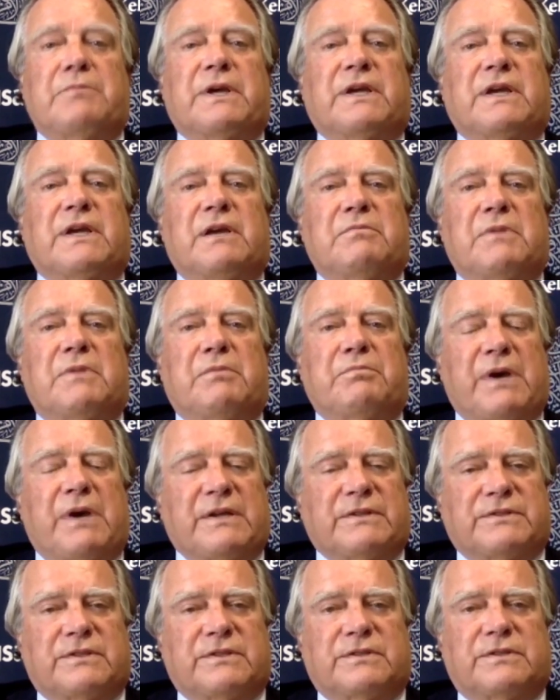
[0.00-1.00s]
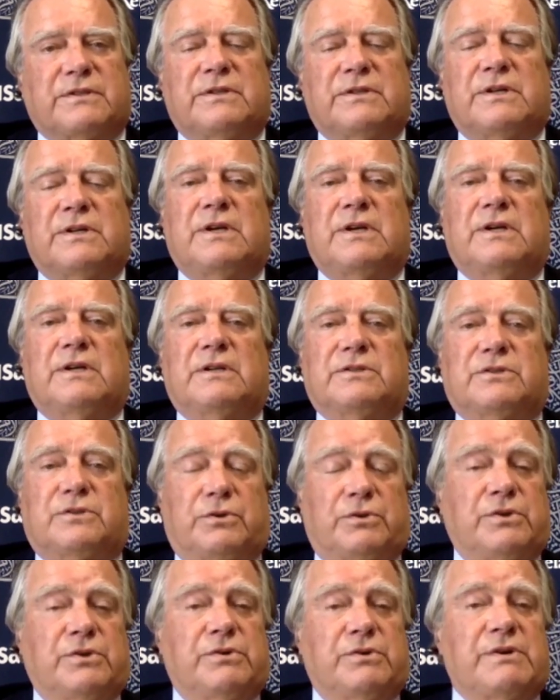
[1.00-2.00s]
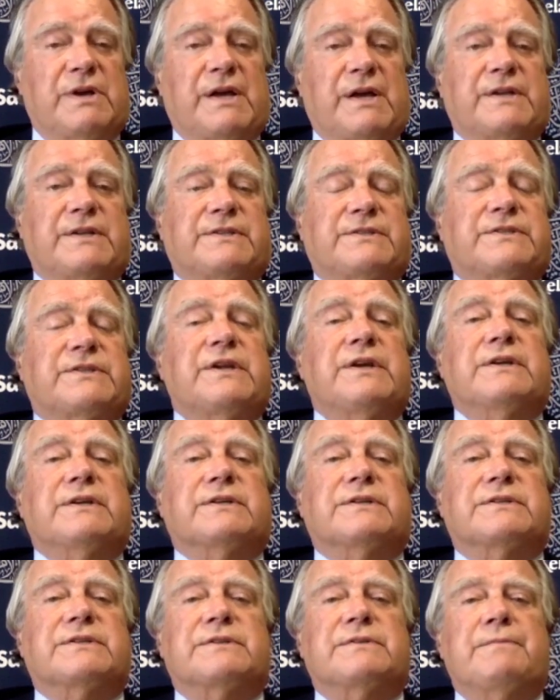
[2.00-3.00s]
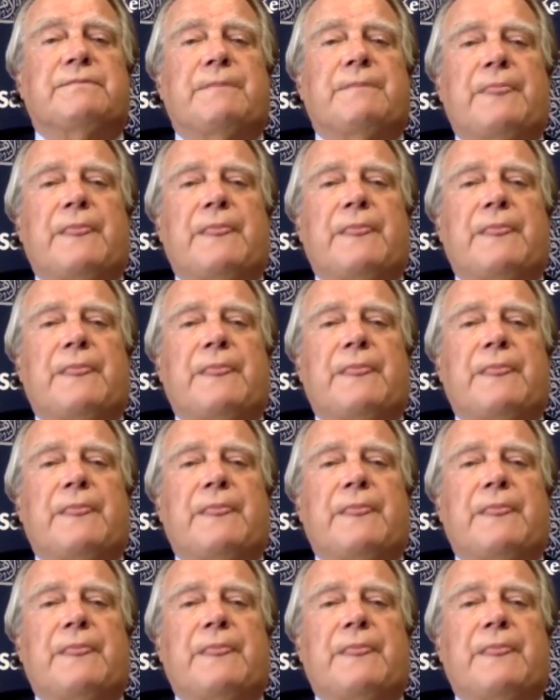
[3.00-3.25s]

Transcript: became ambassador to the United States.